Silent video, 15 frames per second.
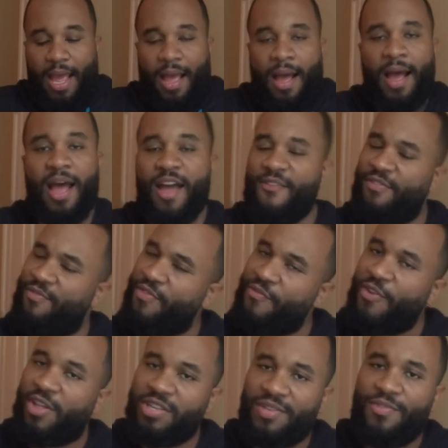
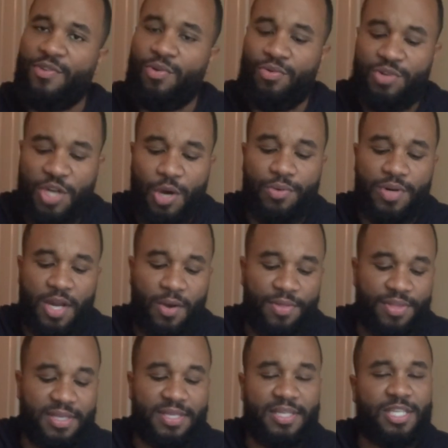for those of you who don't know,
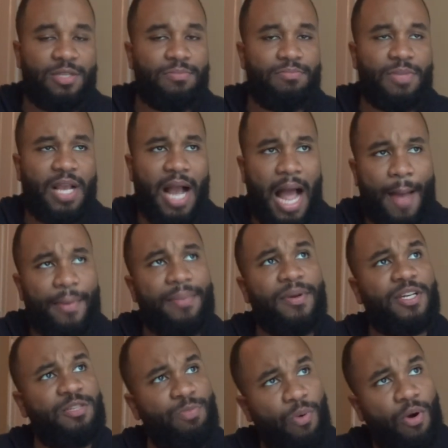and this is comic
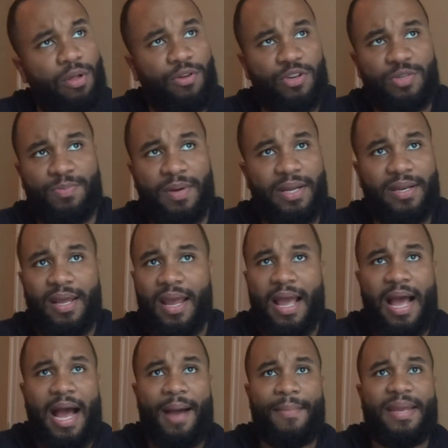book spoilers, but
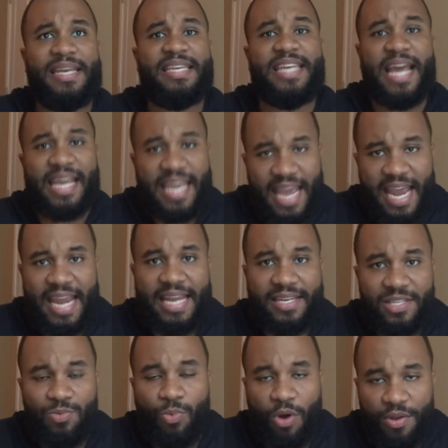I mean
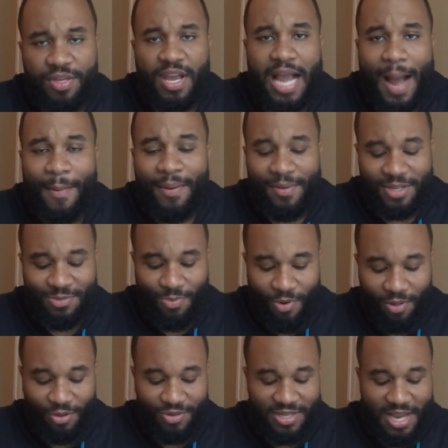decades worth of comic book
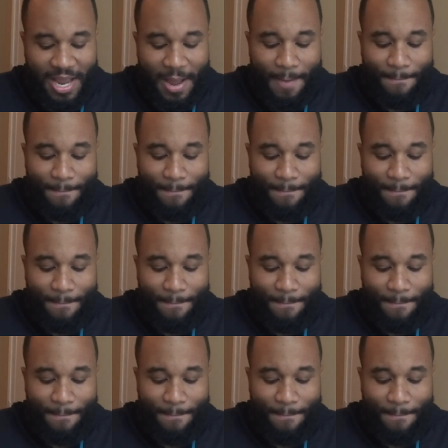spoilers,